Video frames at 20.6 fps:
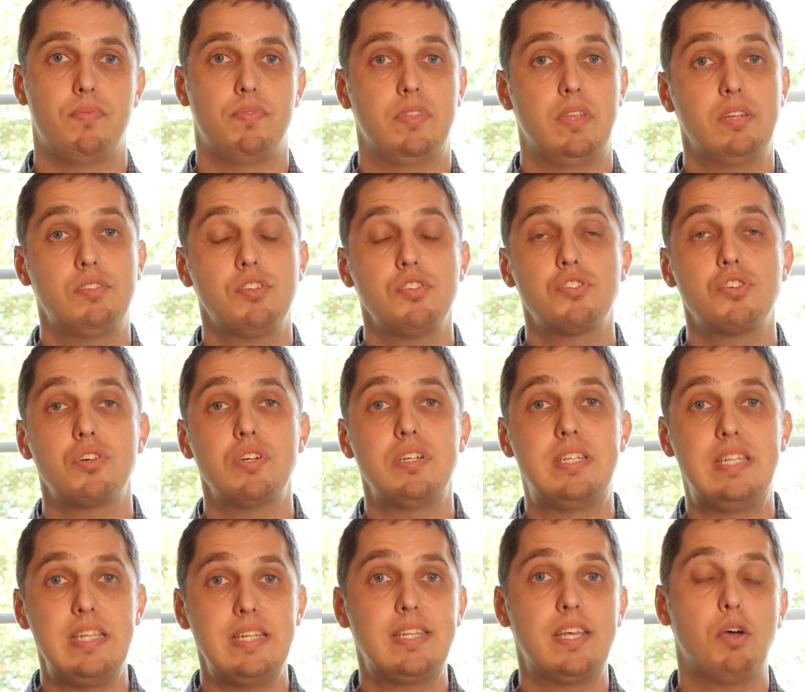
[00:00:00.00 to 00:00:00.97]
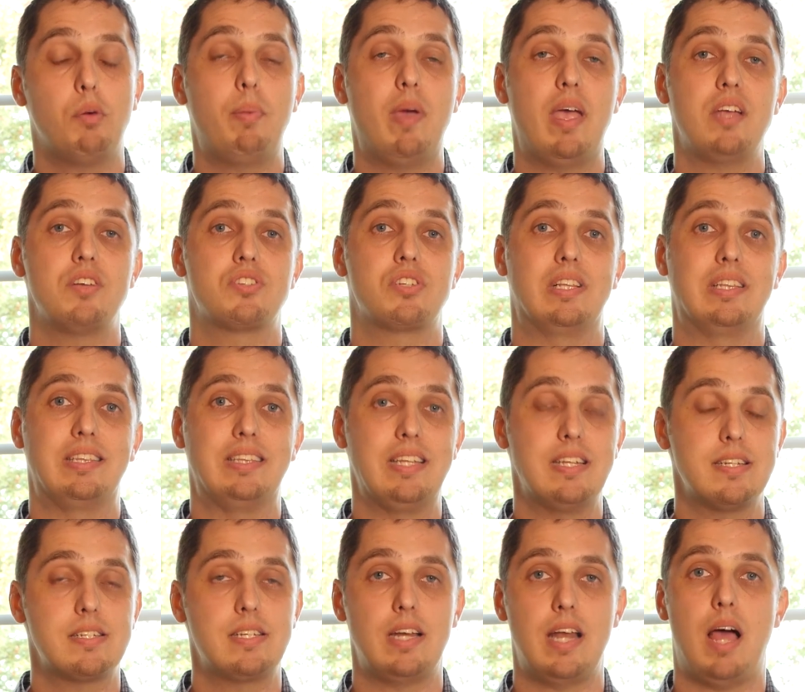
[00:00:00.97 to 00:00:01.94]
This is your detail page
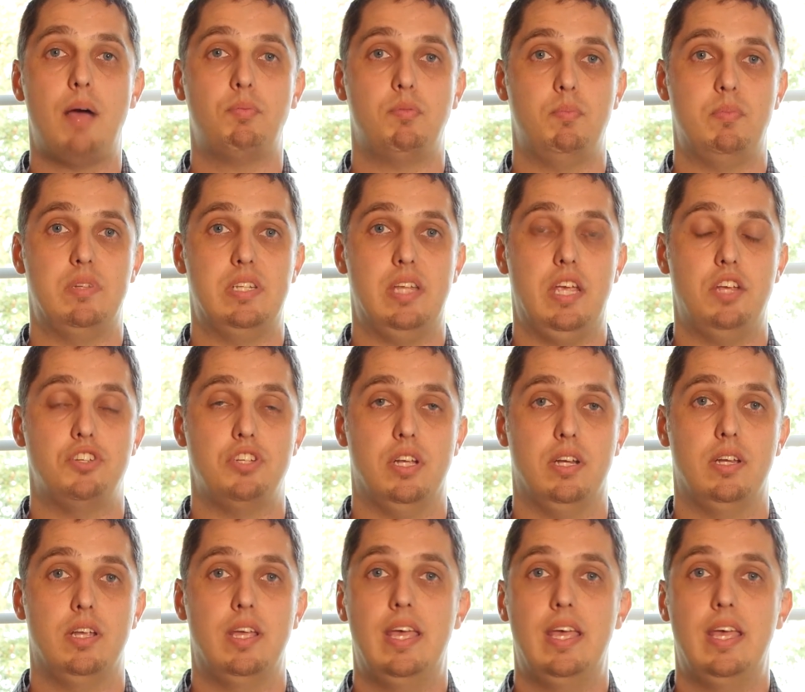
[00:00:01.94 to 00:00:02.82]
listing optimization.